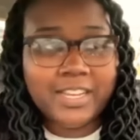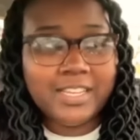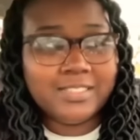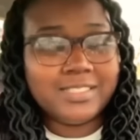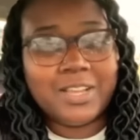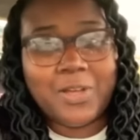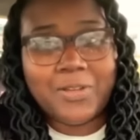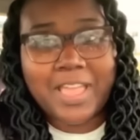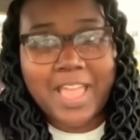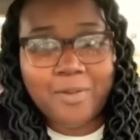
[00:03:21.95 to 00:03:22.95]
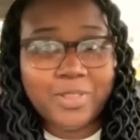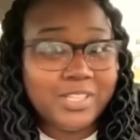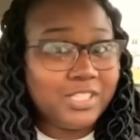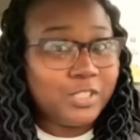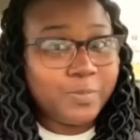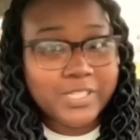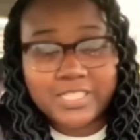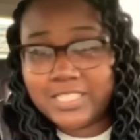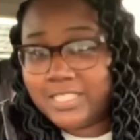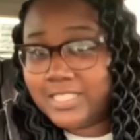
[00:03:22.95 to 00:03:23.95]
and he was like, okay, well, this is
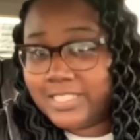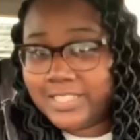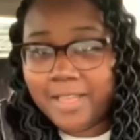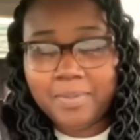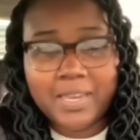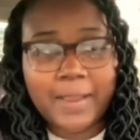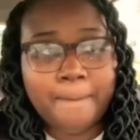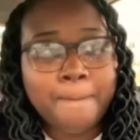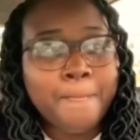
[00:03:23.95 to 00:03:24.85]
Princess, this is Ebony.